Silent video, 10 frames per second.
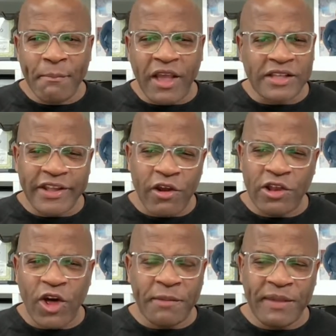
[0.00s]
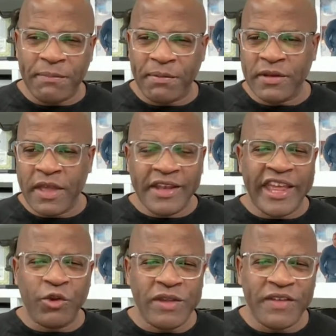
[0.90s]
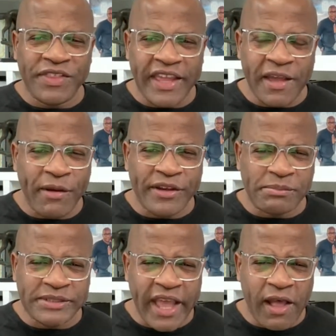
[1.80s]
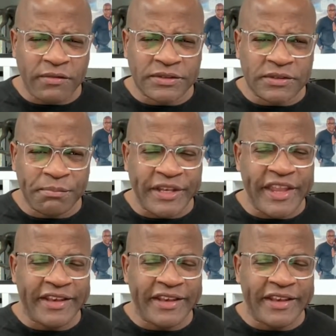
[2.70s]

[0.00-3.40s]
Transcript: Because there are a lot of people, they don't even think about themselves, but